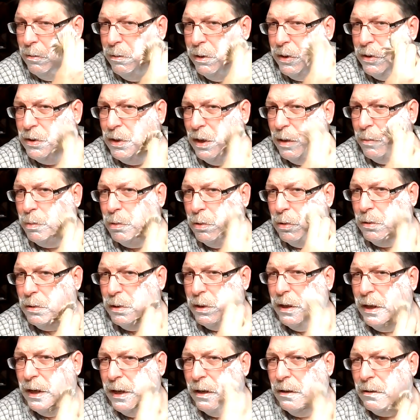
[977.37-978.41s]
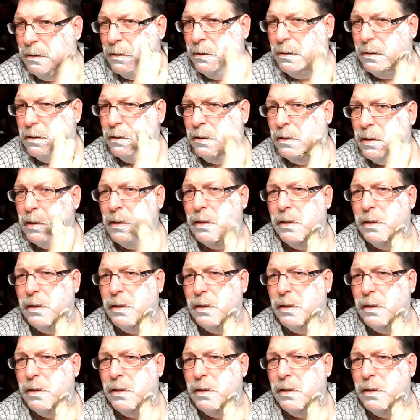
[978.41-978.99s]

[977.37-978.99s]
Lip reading: The only reason I pulled it out